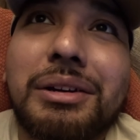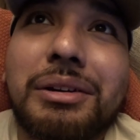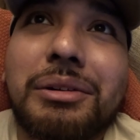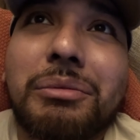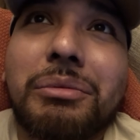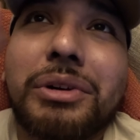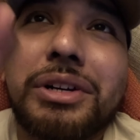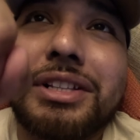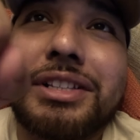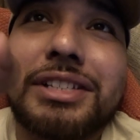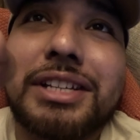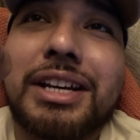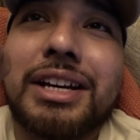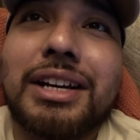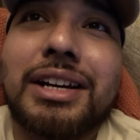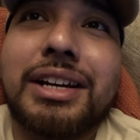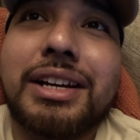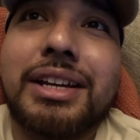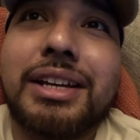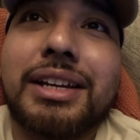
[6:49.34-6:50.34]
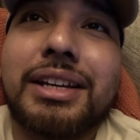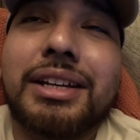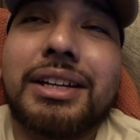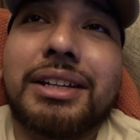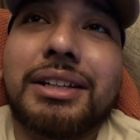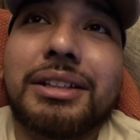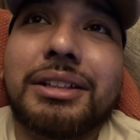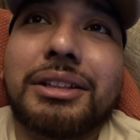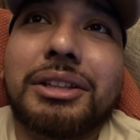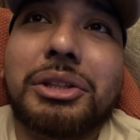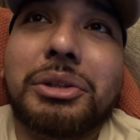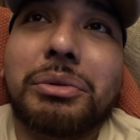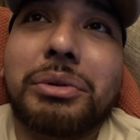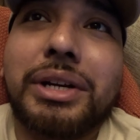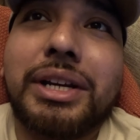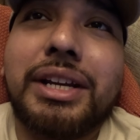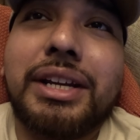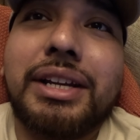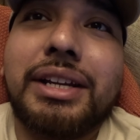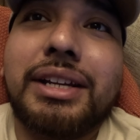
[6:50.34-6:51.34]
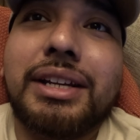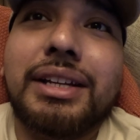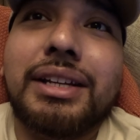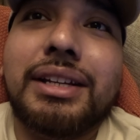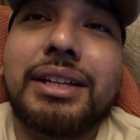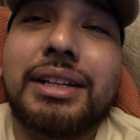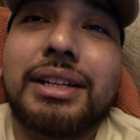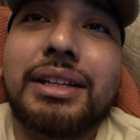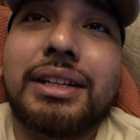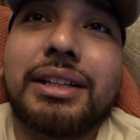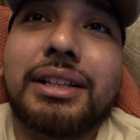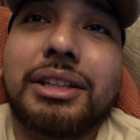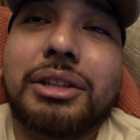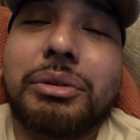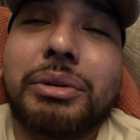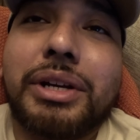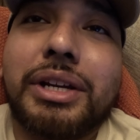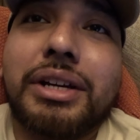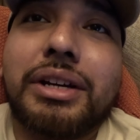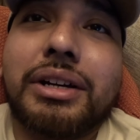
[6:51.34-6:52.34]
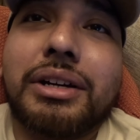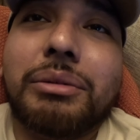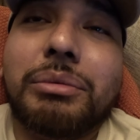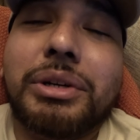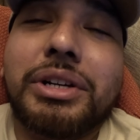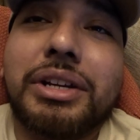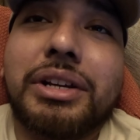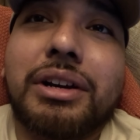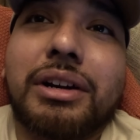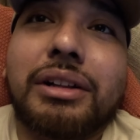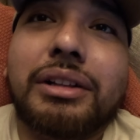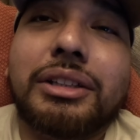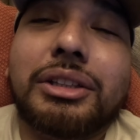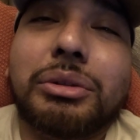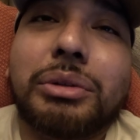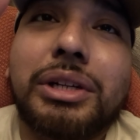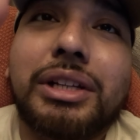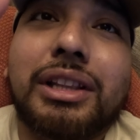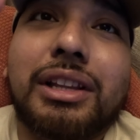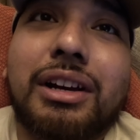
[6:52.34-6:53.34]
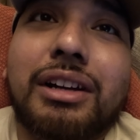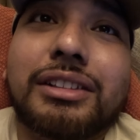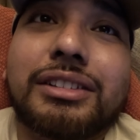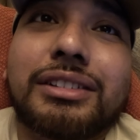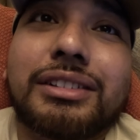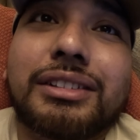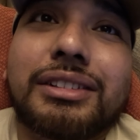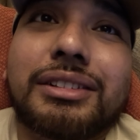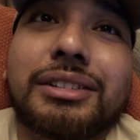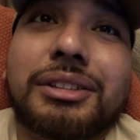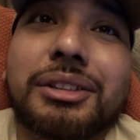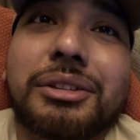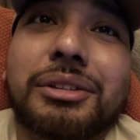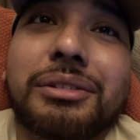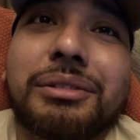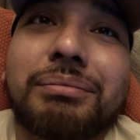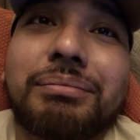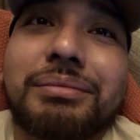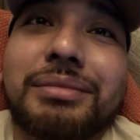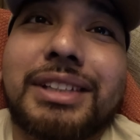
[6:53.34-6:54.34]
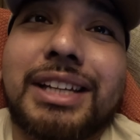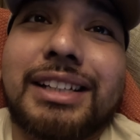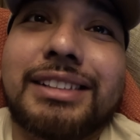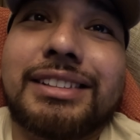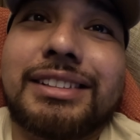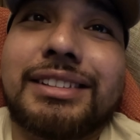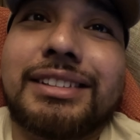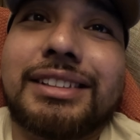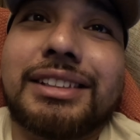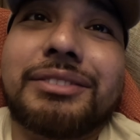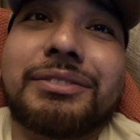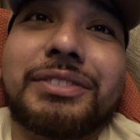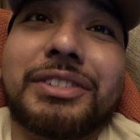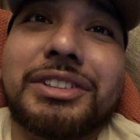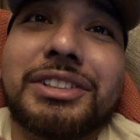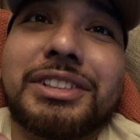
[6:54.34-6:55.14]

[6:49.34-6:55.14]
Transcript: 1 tie, and three losses. So that's it for